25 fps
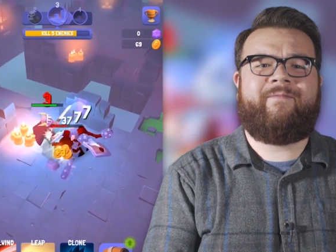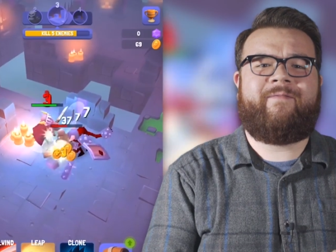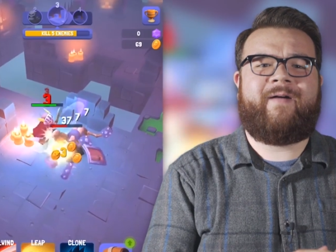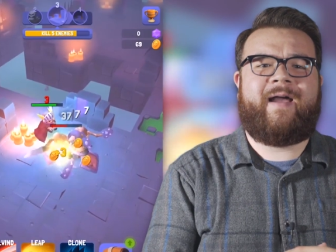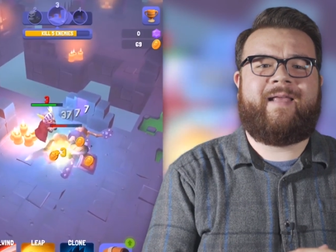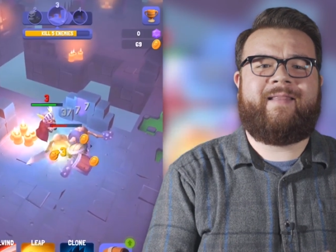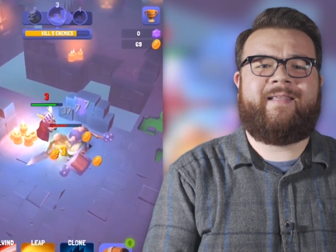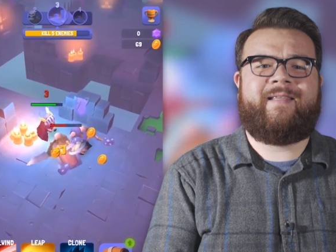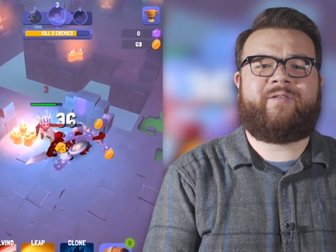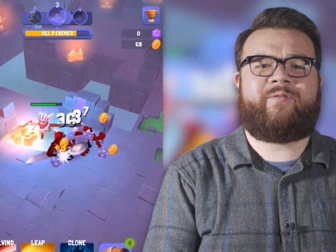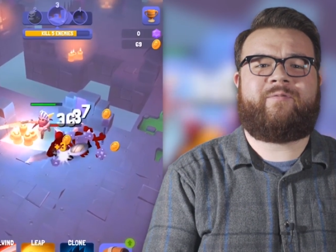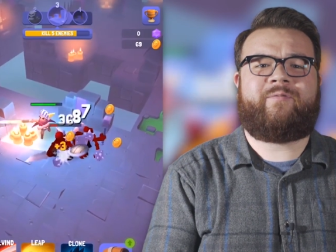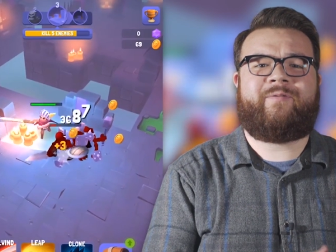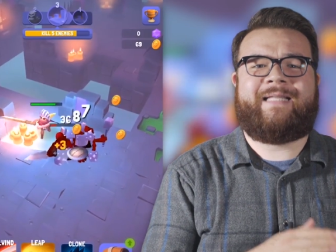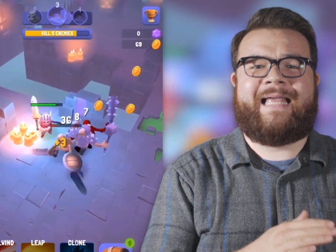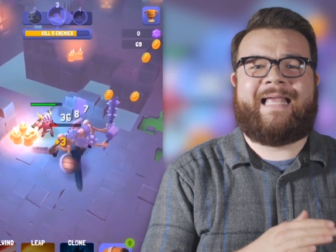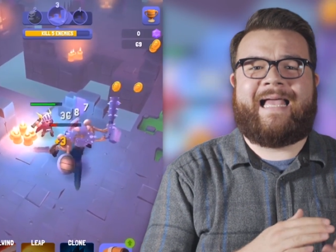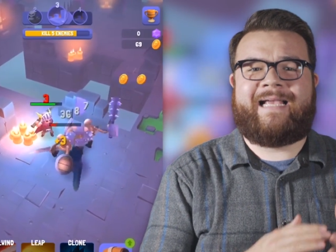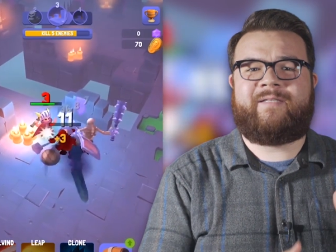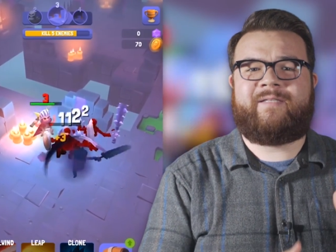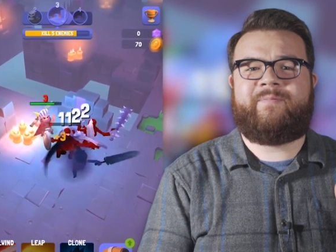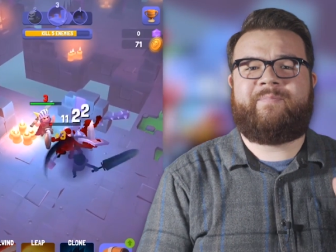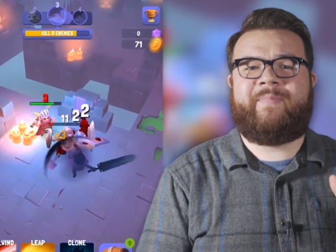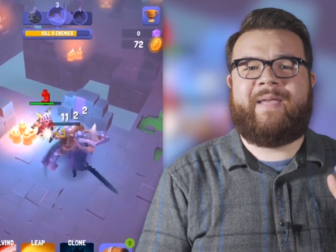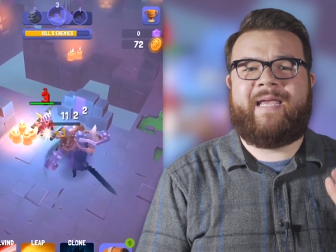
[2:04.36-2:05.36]
find this
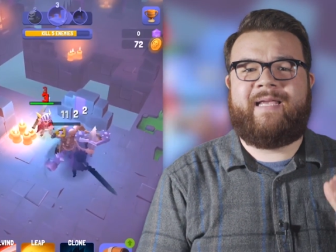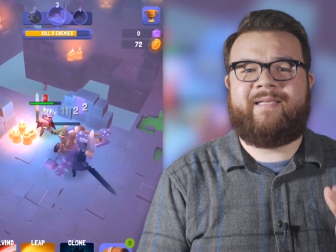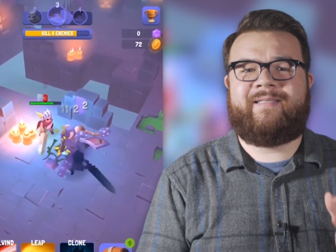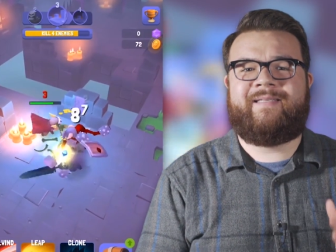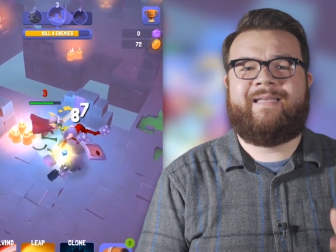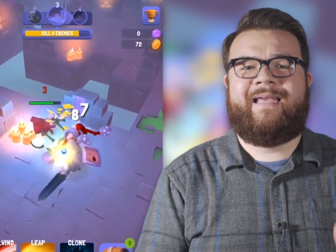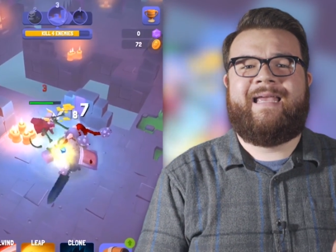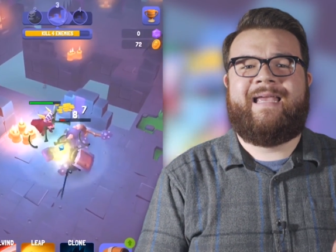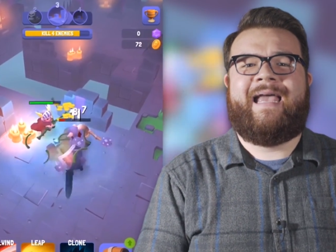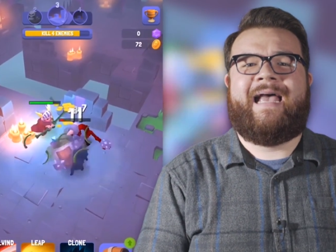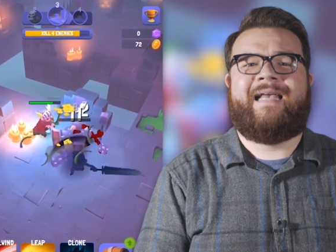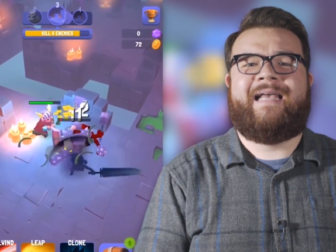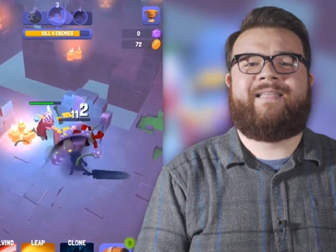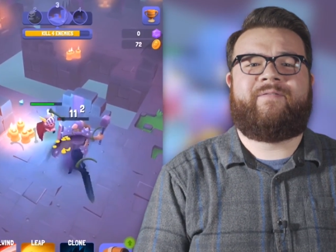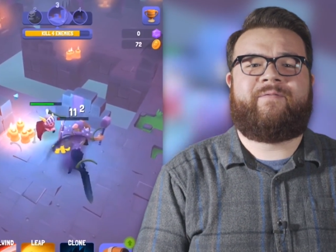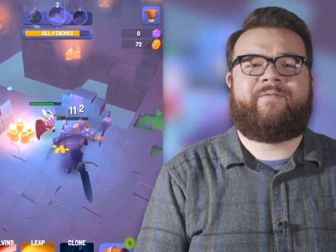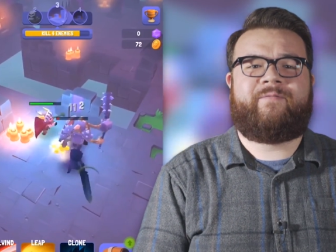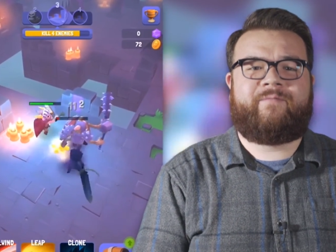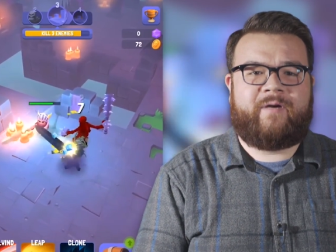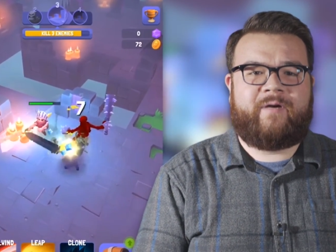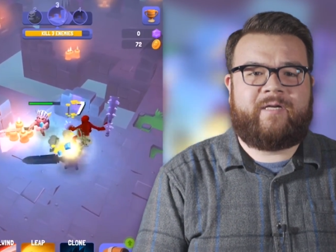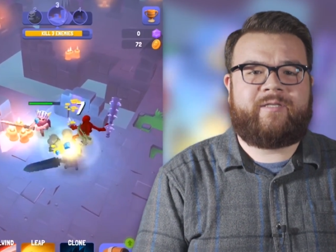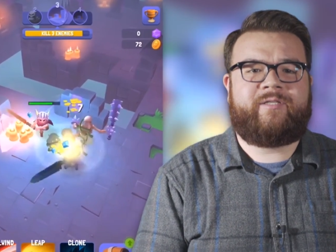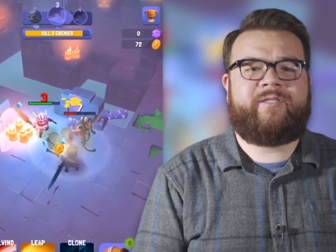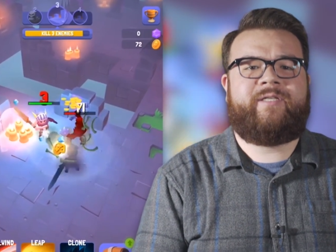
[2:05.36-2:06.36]
relaxed pace as a
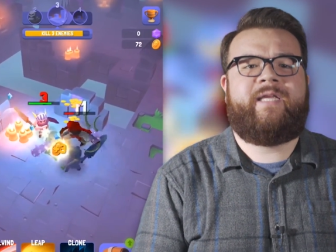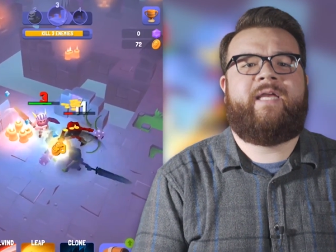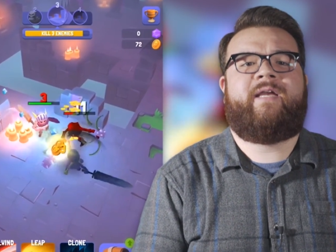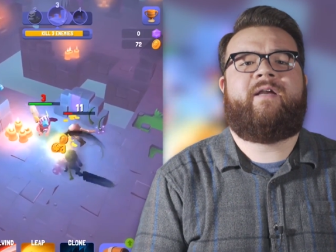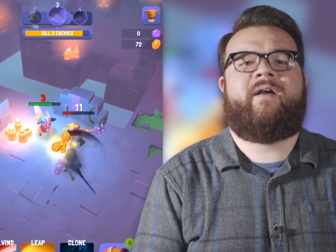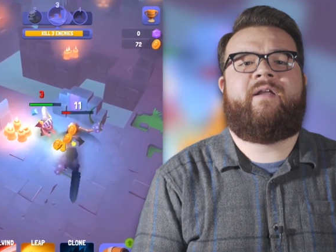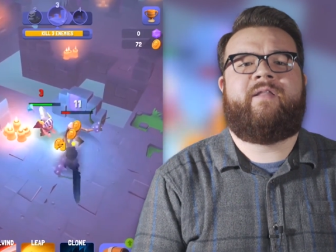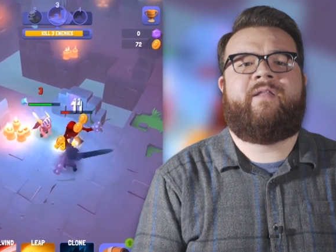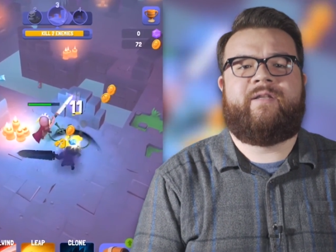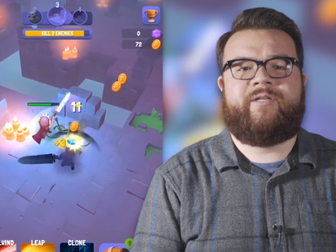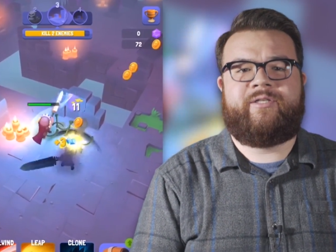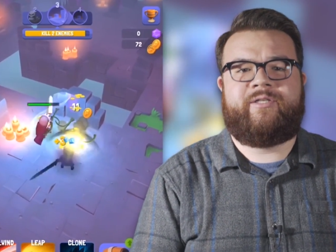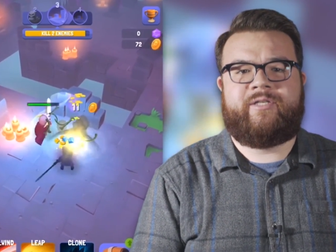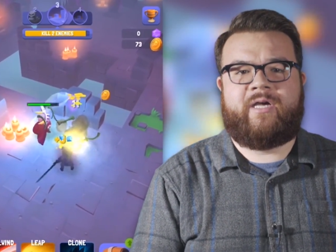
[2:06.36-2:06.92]
fresh take on the